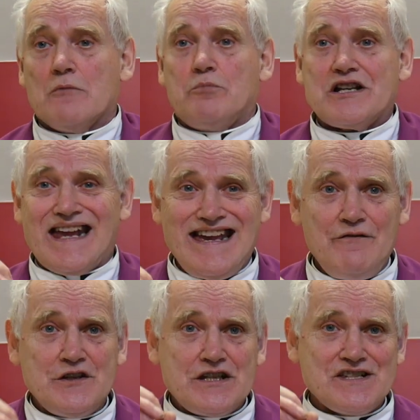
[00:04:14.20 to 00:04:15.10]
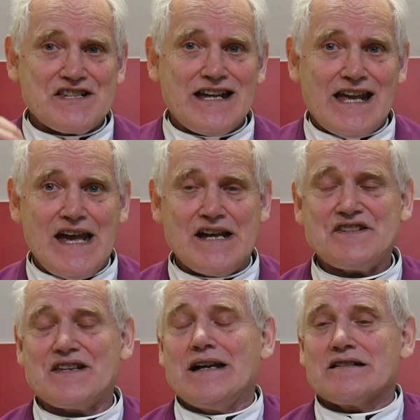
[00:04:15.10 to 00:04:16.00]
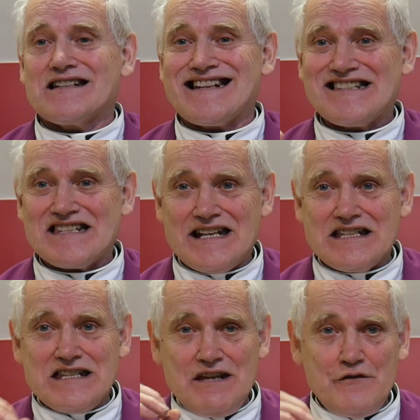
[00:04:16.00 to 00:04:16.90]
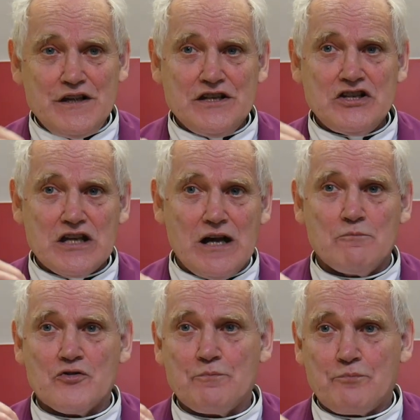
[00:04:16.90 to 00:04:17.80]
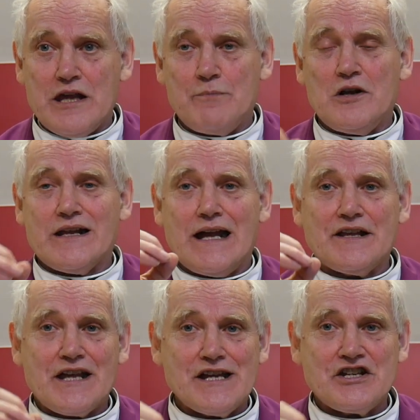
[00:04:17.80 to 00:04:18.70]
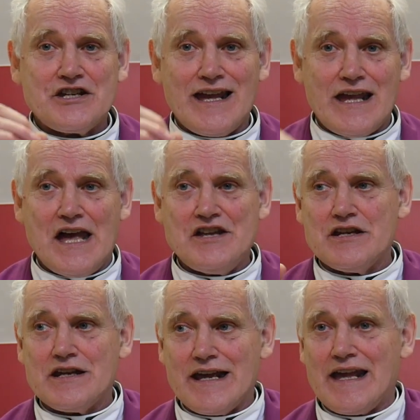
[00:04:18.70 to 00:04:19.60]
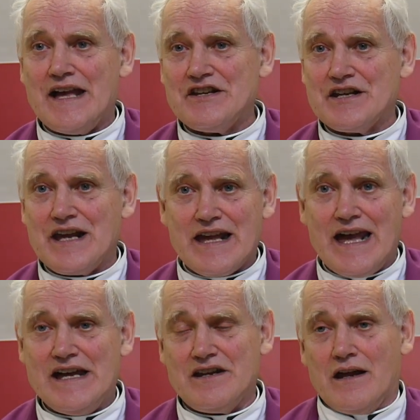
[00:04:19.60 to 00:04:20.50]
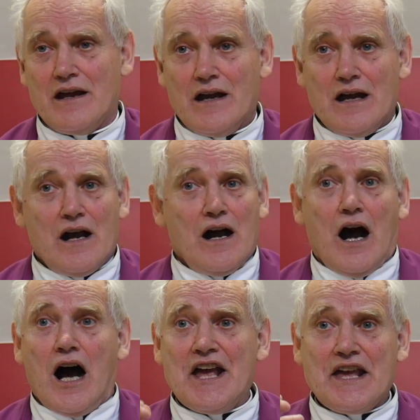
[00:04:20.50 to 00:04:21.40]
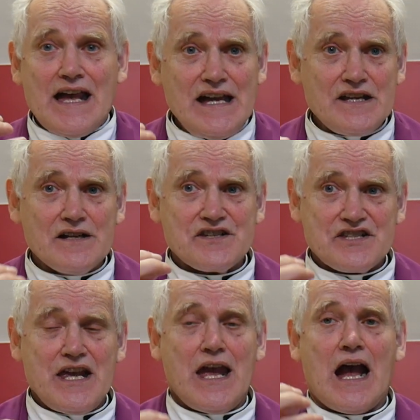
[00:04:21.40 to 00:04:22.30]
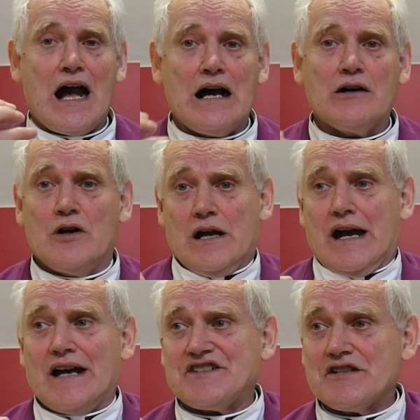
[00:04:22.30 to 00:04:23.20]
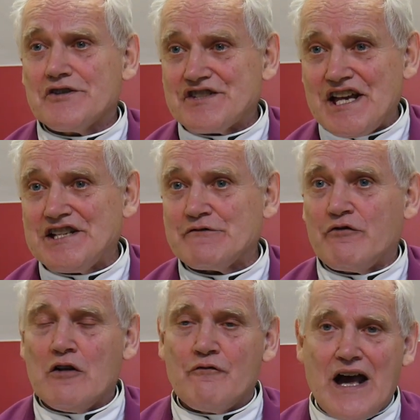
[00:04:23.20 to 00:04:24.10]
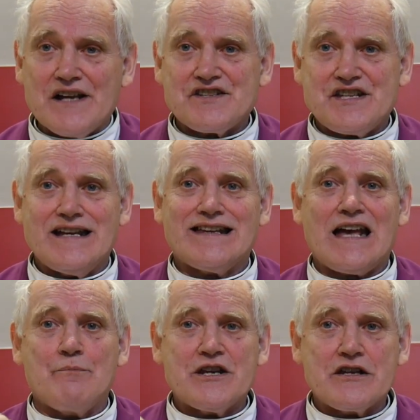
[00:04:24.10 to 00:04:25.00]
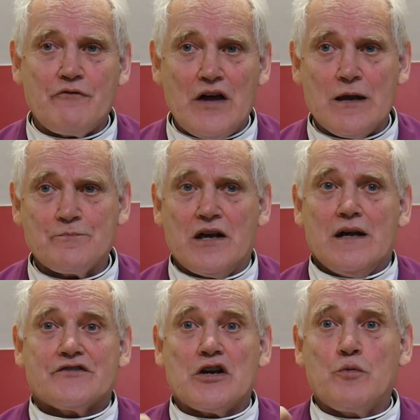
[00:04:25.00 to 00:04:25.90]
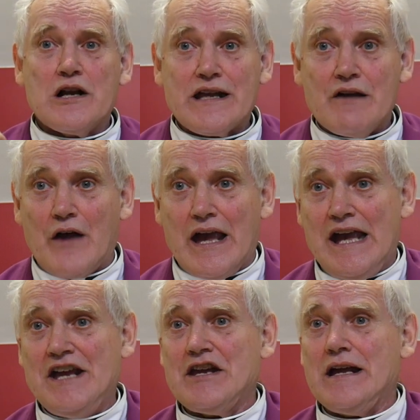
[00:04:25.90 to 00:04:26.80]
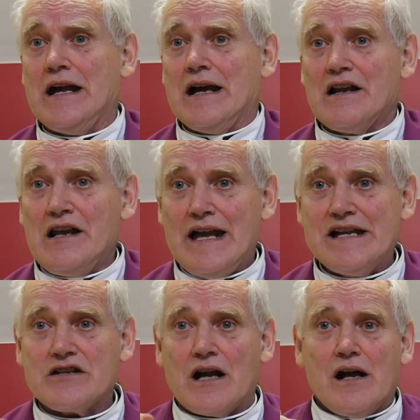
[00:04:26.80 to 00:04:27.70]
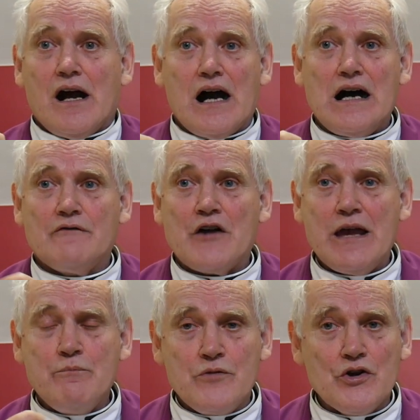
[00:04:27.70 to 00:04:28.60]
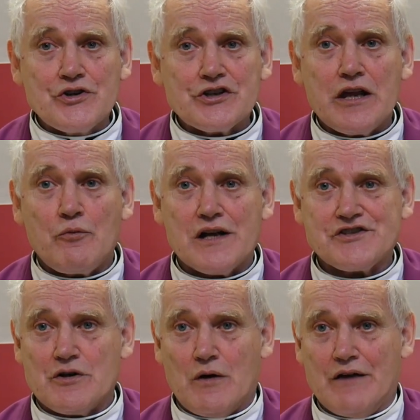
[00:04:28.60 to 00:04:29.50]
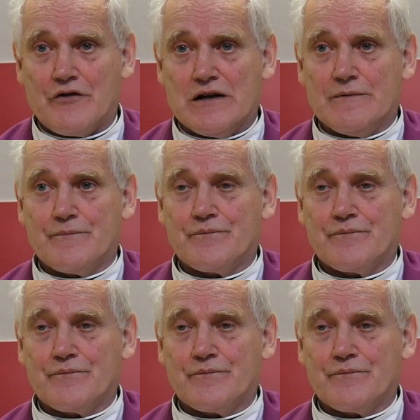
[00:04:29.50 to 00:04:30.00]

But if it is the case that a significant number of people can get it again and again and again, I cannot see how a successful vaccine can be developed that will give any length of immunity whatsoever.